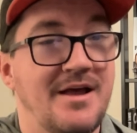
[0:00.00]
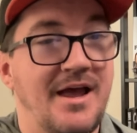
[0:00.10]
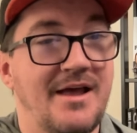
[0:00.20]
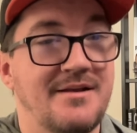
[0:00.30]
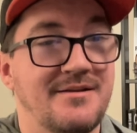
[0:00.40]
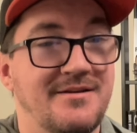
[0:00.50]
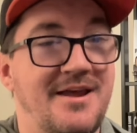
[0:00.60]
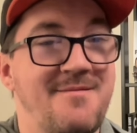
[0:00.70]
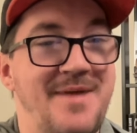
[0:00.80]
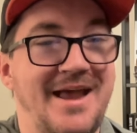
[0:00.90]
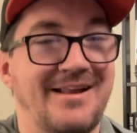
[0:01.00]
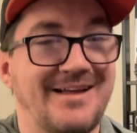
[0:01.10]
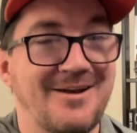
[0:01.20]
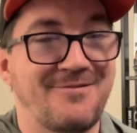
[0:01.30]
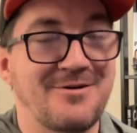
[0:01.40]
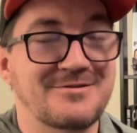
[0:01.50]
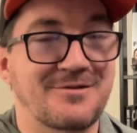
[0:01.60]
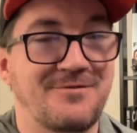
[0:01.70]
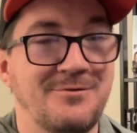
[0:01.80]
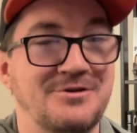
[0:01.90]
and he made a lot of folks look
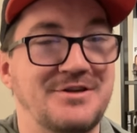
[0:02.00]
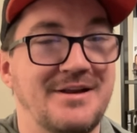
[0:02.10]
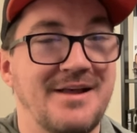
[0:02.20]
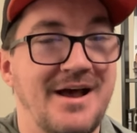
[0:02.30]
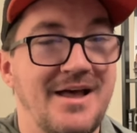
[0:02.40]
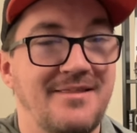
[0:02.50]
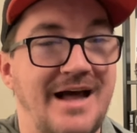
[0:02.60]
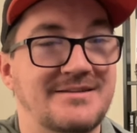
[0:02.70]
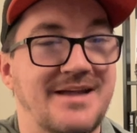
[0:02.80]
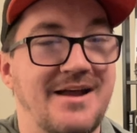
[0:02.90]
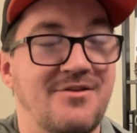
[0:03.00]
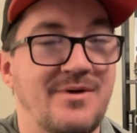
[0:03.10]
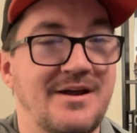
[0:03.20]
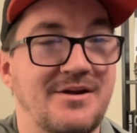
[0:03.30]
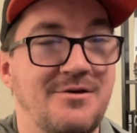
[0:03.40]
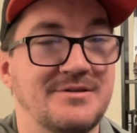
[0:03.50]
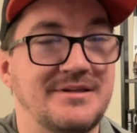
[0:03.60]
foolish, and that's kind of the way it goes.